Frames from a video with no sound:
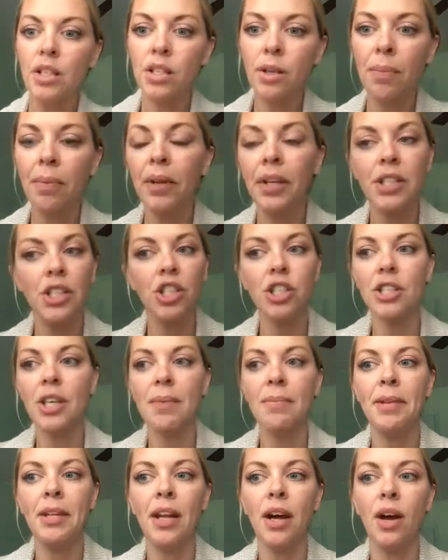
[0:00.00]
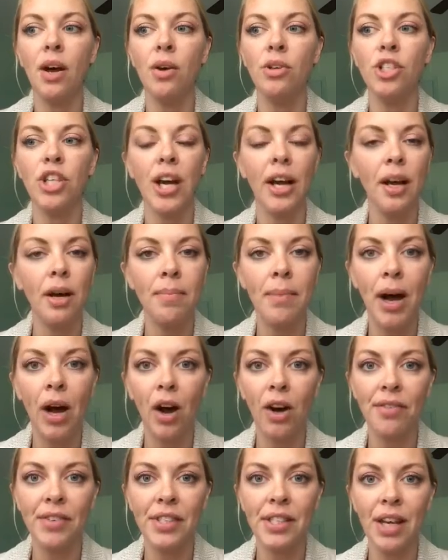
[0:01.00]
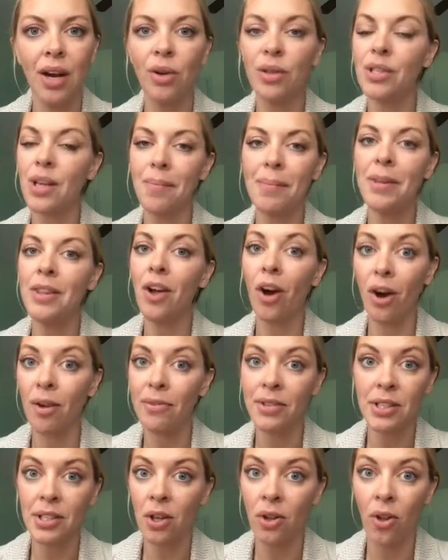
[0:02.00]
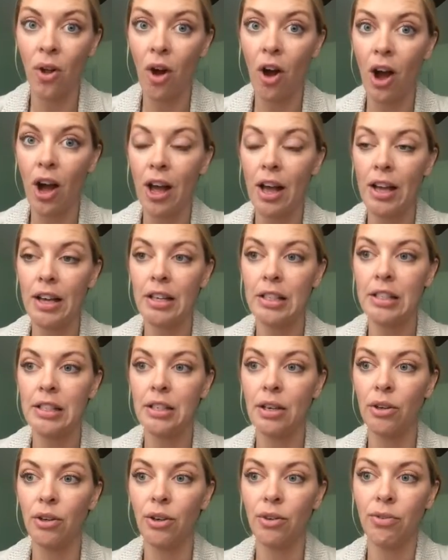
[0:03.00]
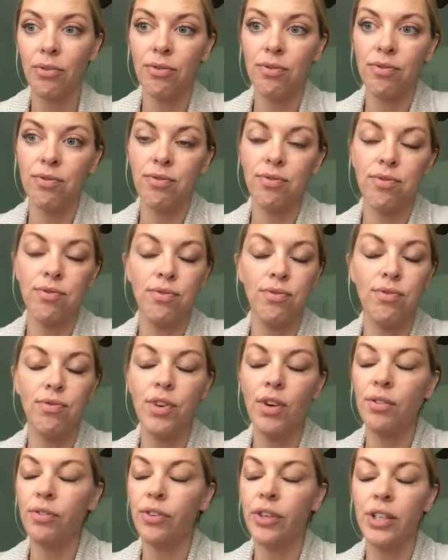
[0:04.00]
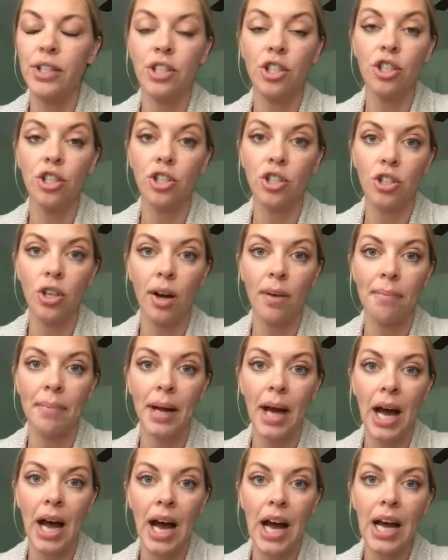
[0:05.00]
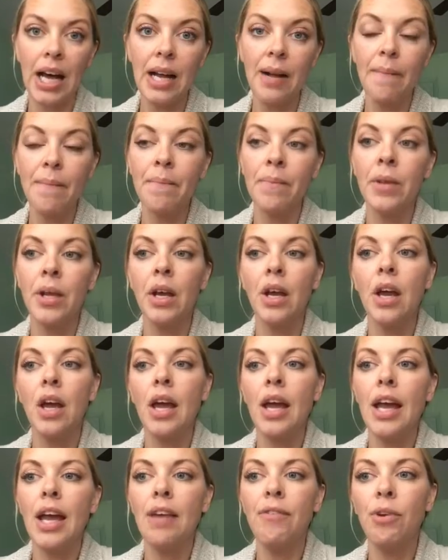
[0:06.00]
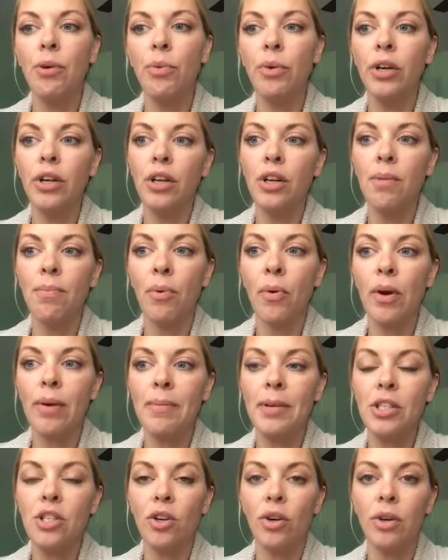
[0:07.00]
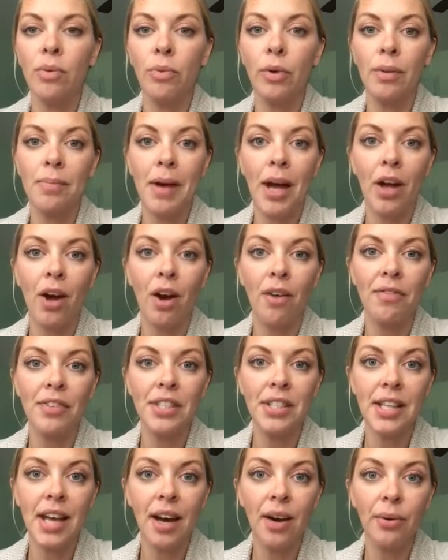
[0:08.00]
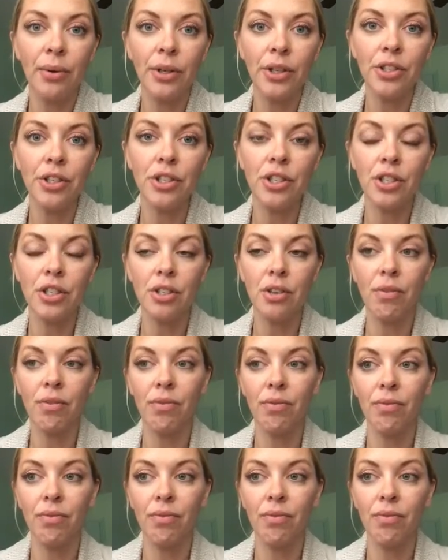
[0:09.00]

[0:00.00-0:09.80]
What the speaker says: So please just let me know. Check out my office hours. I'm in the office a lot, and so feel free to just stop by. If you want an appointment during one of my office hours,